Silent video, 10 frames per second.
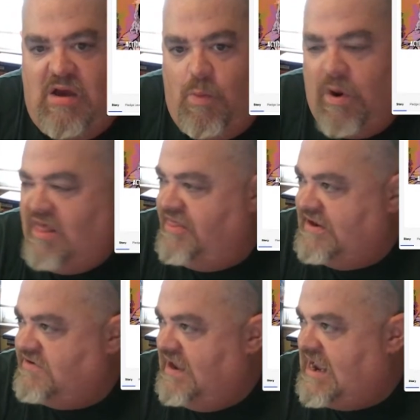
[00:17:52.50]
One of the
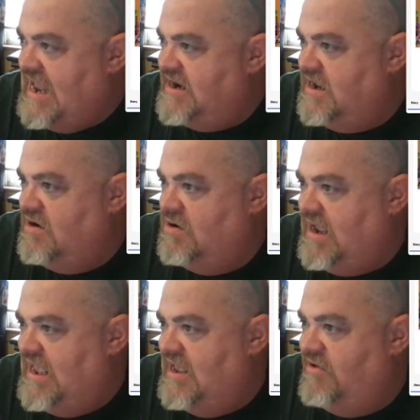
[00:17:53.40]
things that you can do
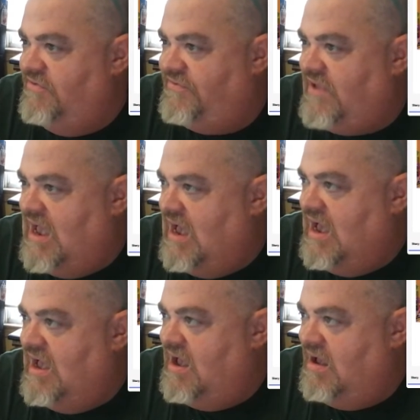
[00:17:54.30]
is
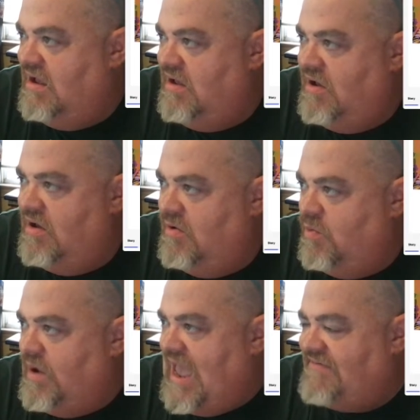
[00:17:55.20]

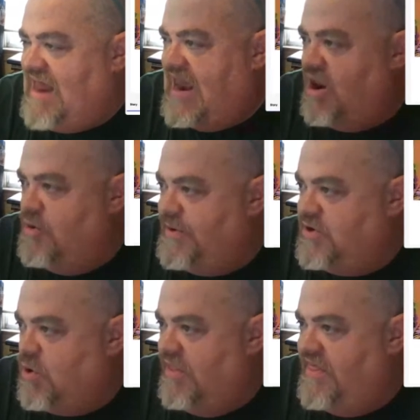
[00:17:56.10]
we haven't had it open
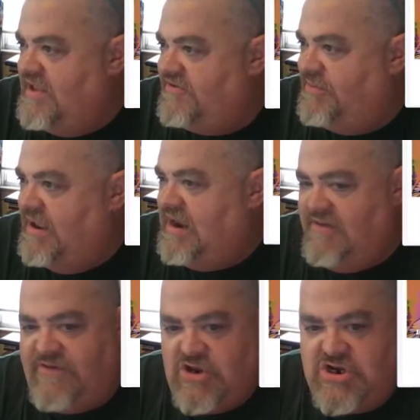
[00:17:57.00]
during this, but
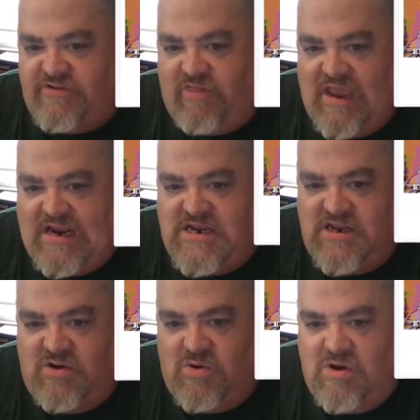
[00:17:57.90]
if you just like
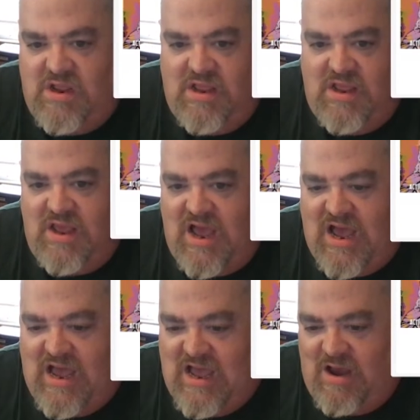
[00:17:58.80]
to
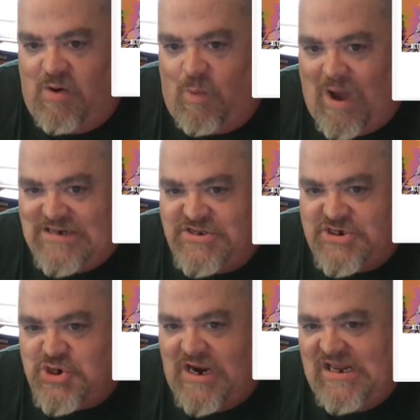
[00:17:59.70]
watch the
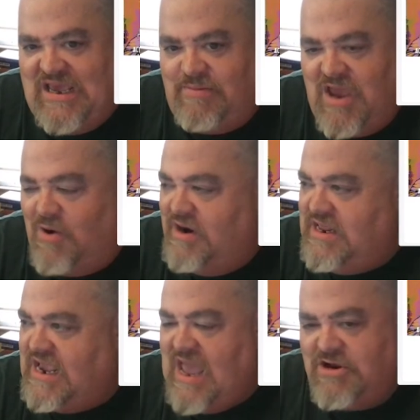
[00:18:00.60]
train keep going,
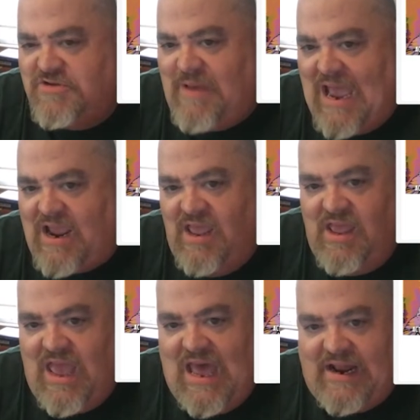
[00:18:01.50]
you can just back
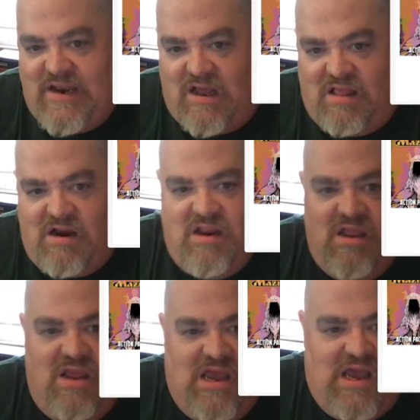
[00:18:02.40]
at $1.
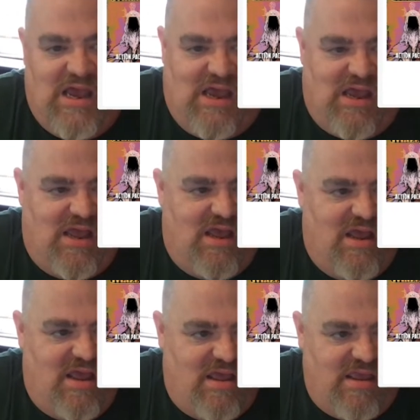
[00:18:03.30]

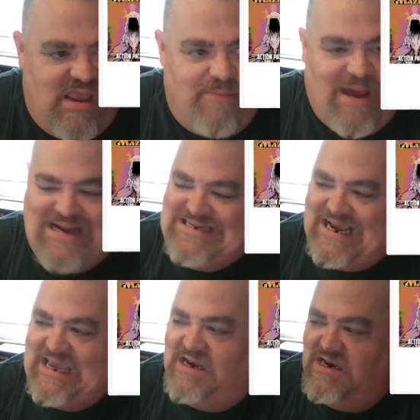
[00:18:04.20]
You can buy a
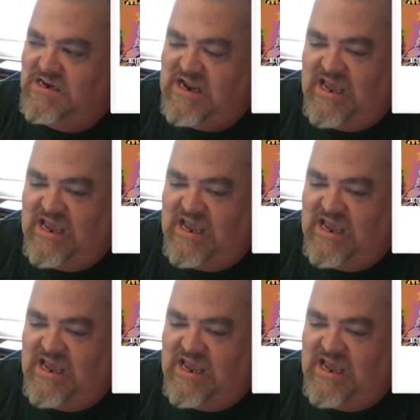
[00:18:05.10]
ticket to